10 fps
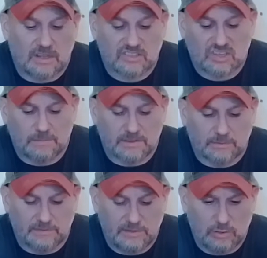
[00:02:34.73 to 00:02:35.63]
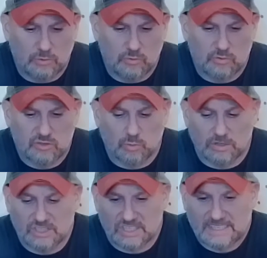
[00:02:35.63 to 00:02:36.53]
some of the reviews were
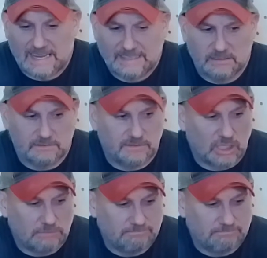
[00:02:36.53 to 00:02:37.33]
just kind of,